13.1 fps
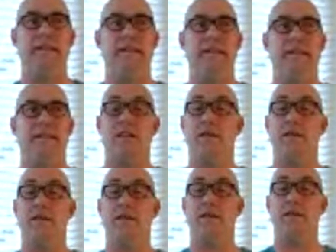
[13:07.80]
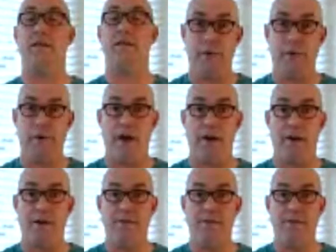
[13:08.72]
it's not something I would have
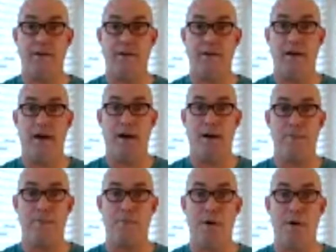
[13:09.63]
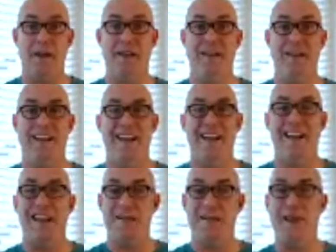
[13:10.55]
thought of, but
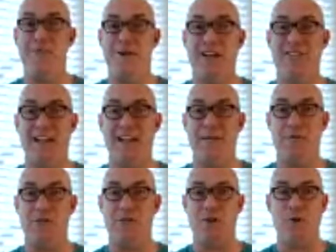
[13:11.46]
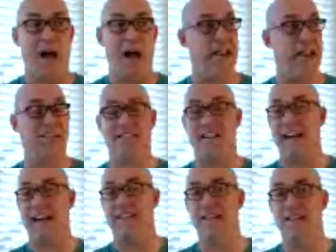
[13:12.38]
it may resonate with you.
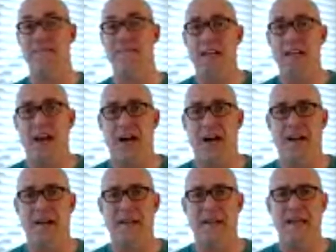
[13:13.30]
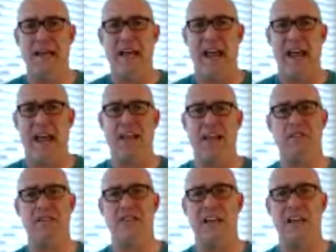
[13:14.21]
Alex liked it. And he
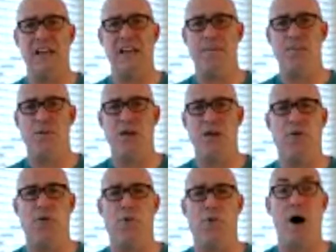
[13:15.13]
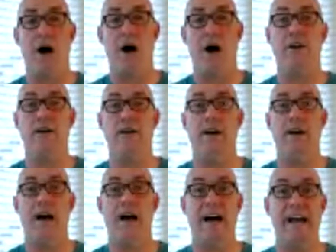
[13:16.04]
uses the example of the
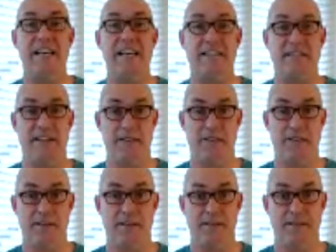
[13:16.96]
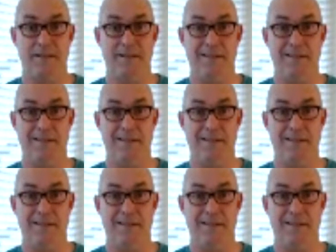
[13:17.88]
water hyacinth.